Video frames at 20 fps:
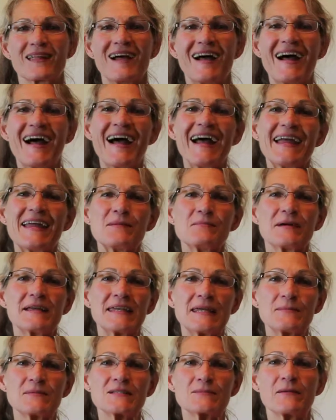Hi, my
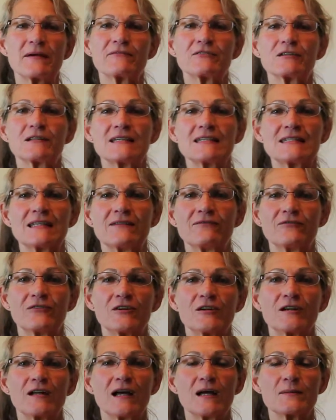name is Beverly
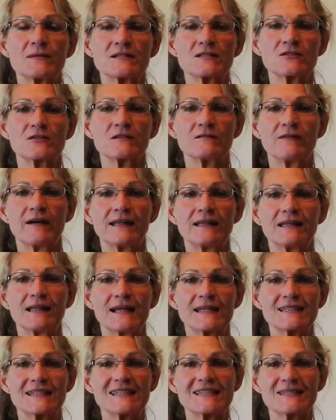Dunford. I'm a certified and
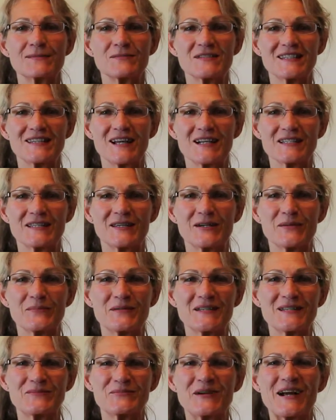licensed massage
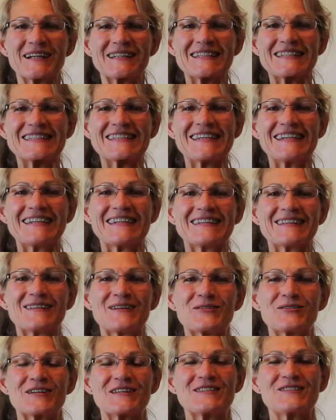therapist practicing in
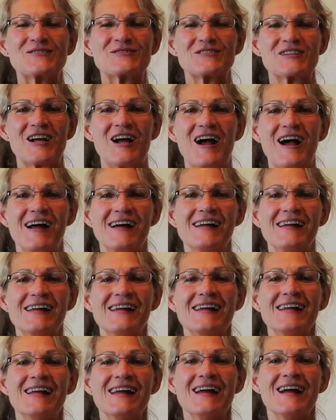Logan, Utah.
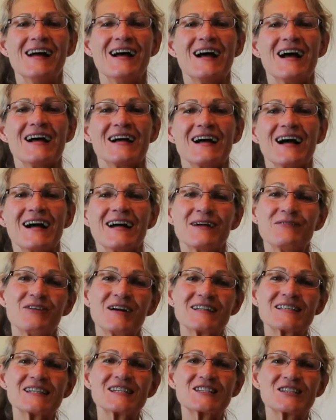I
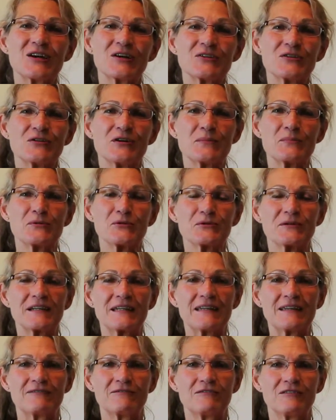want to show you a
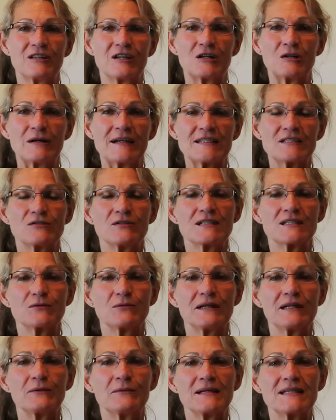meridian flow. I do a
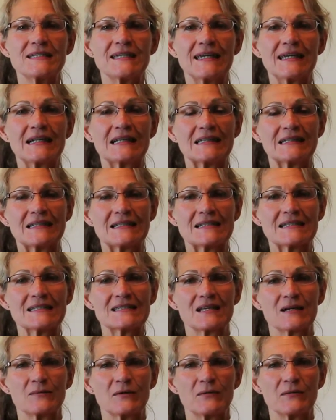21-day cleanse
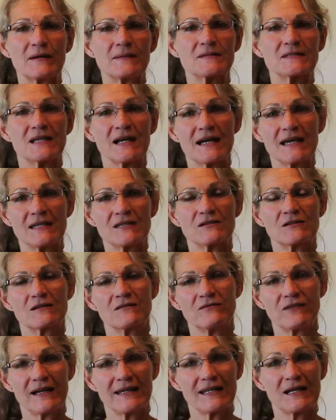on my website. You
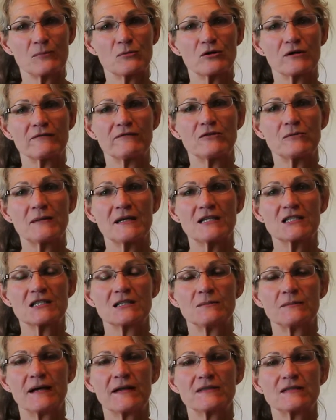can find out more
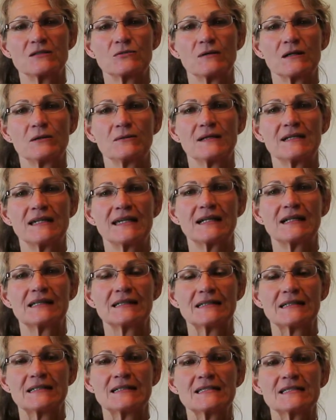information about the 21-day
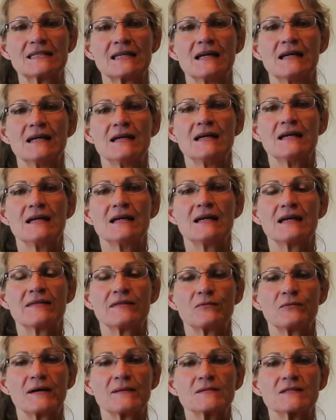cleanse. And
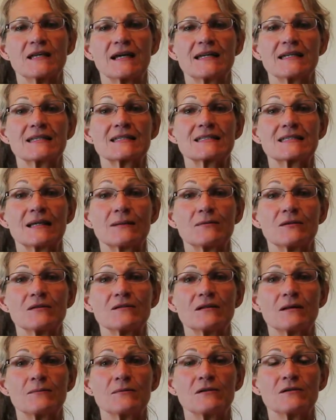the website is
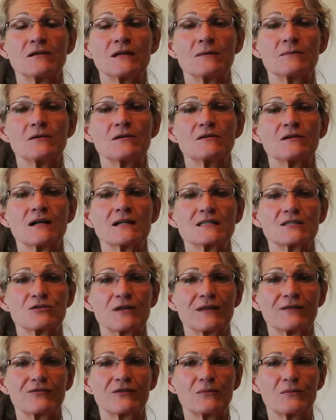
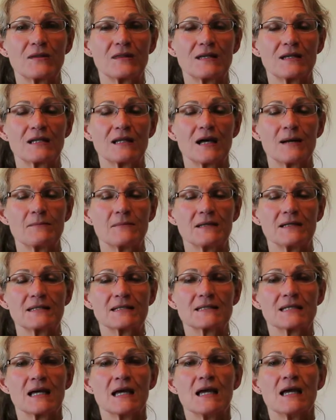
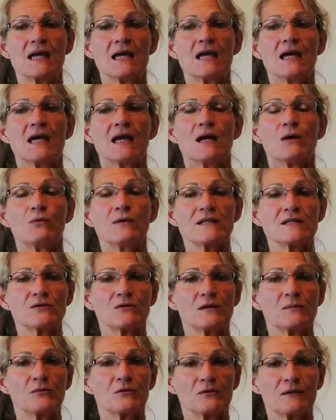www.strengthfromwithin.biz. We do
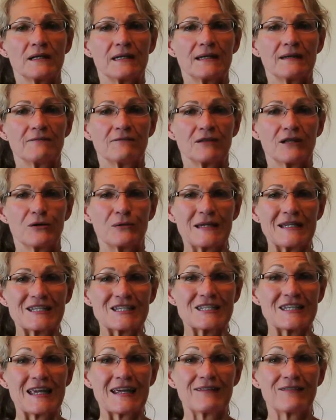a meridian flow
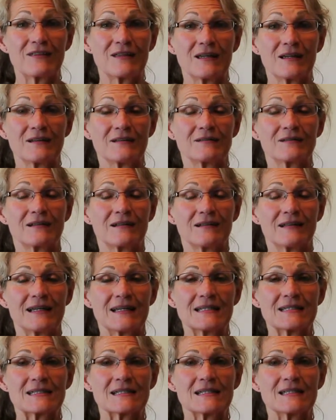each day of the
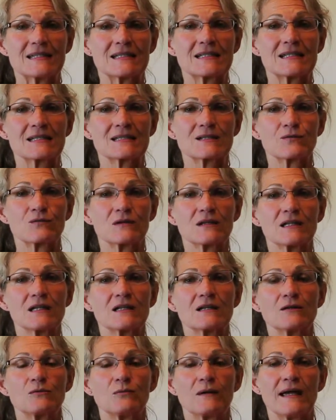cleanse, and this is a really
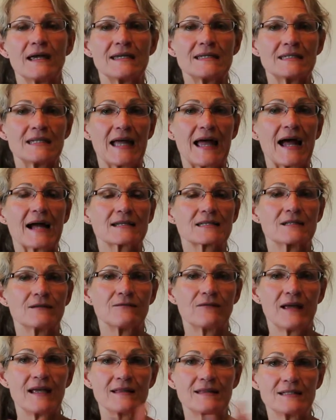good way to
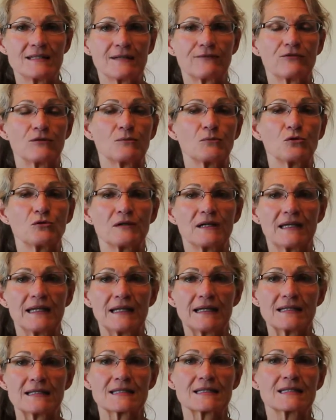activate the different
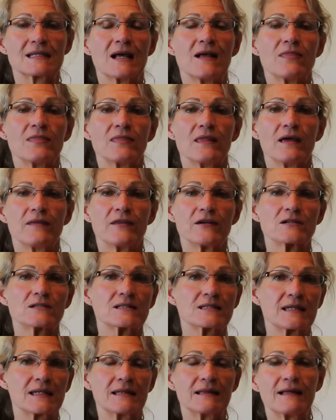meridians.
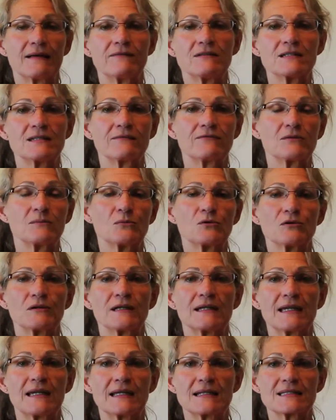There's 11 different
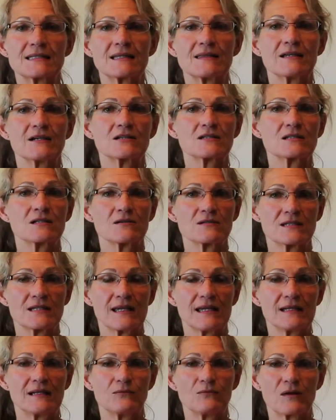meridians, and they're
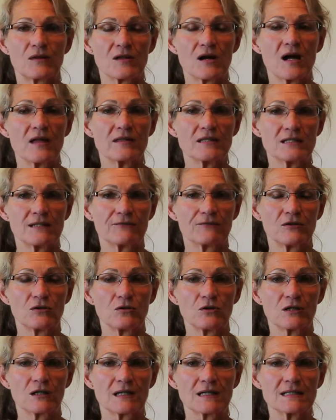associated with all the different
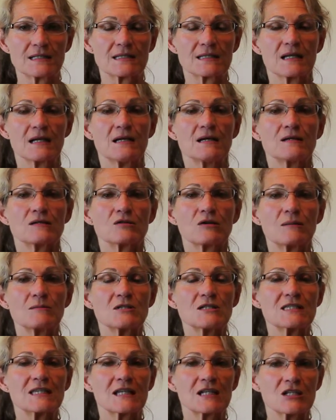organs. So I'm
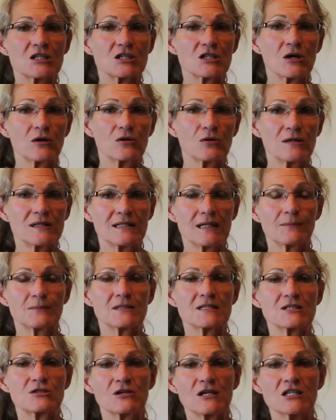just going to show you a
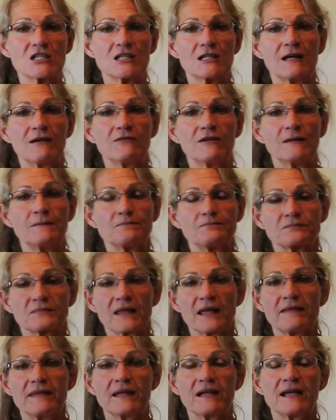demonstration of it,
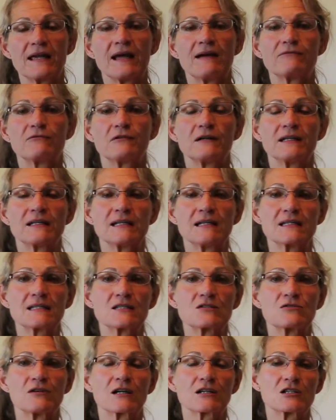and then I have written
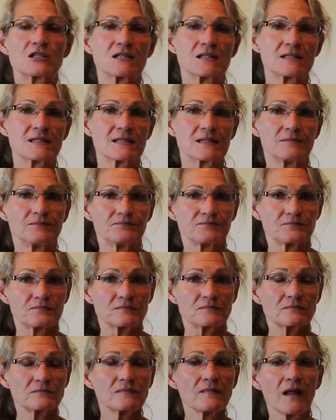instructions
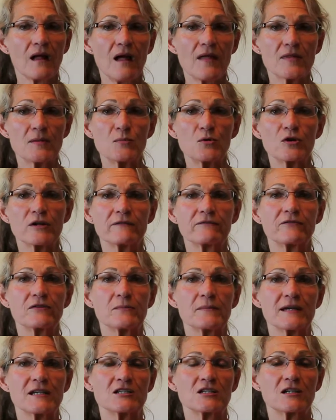on the more
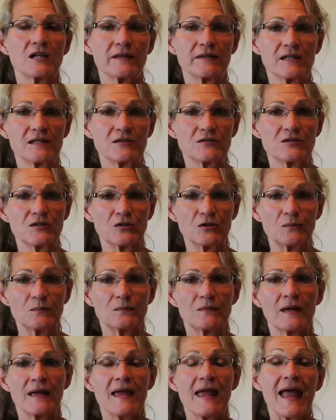information on the YouTube
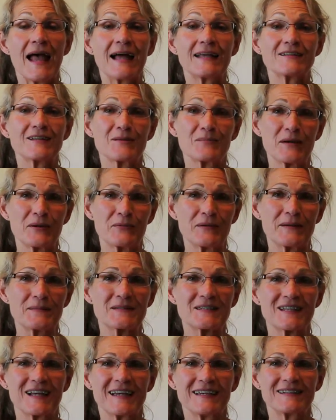and on my
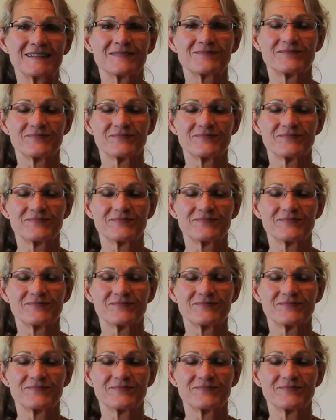website.